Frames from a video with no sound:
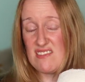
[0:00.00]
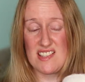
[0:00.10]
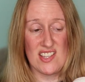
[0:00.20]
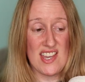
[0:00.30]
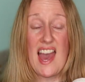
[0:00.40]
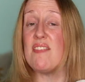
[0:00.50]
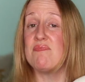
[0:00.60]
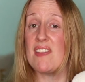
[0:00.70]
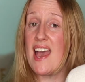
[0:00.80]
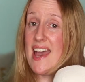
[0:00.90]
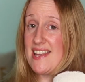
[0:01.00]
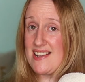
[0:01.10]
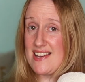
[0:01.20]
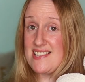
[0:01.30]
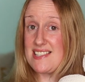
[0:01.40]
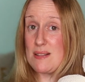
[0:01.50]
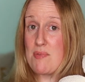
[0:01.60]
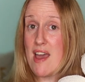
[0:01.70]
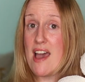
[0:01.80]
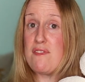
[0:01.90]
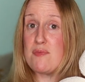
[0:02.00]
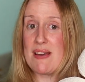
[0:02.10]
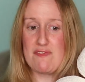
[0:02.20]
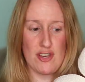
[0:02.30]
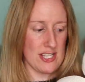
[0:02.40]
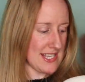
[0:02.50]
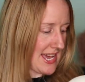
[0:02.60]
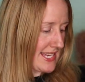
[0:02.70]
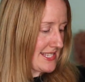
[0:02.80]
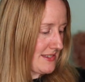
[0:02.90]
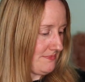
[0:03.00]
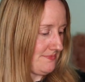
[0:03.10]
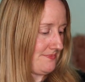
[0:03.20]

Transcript: And so yeah, a nice little bra for my first item.